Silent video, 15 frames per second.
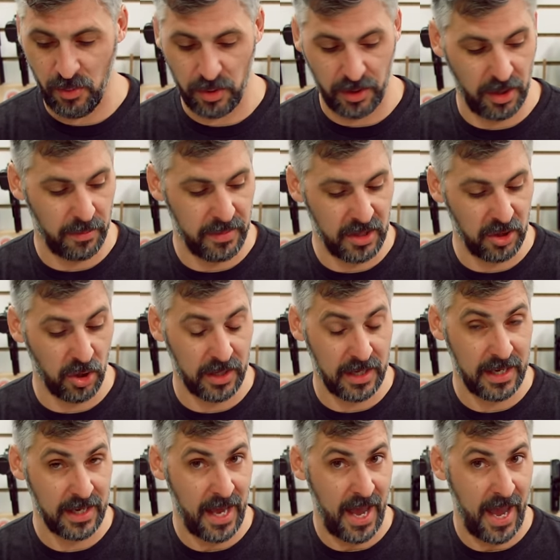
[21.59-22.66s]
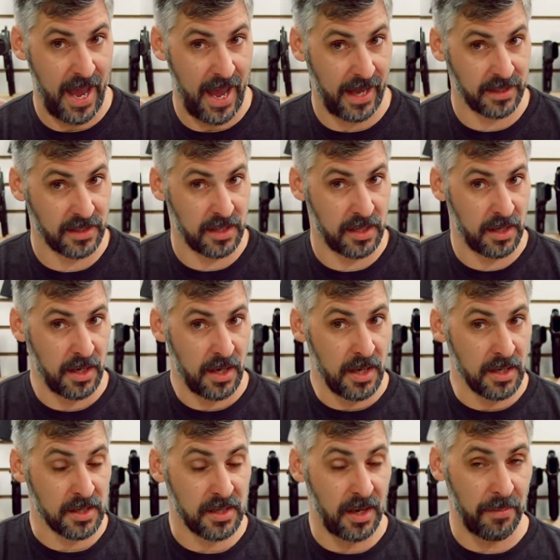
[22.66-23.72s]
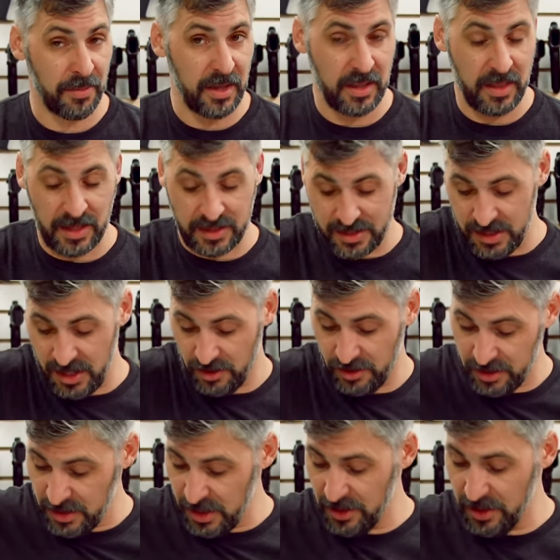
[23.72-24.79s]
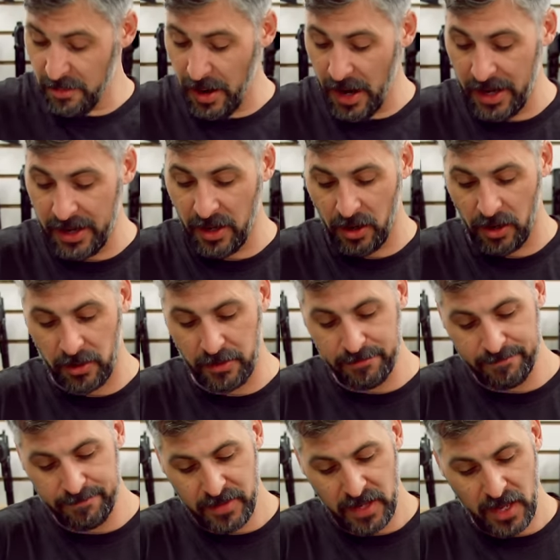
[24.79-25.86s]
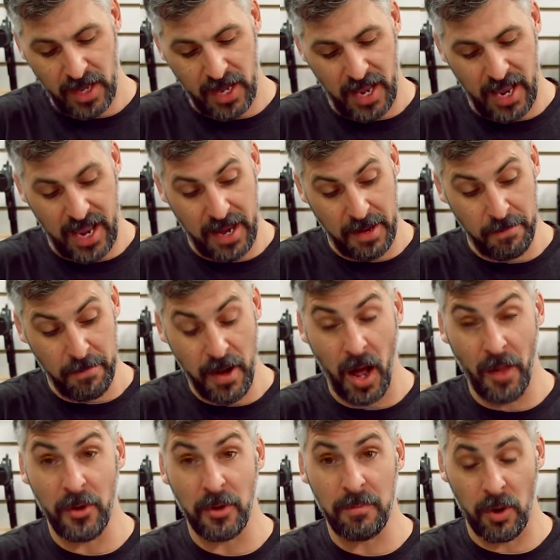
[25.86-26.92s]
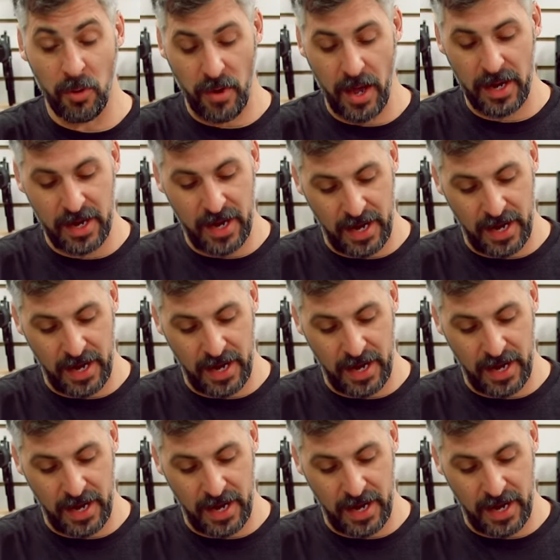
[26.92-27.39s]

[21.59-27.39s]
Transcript: We're going to be looking at something that's near and dear to my heart, another Beretta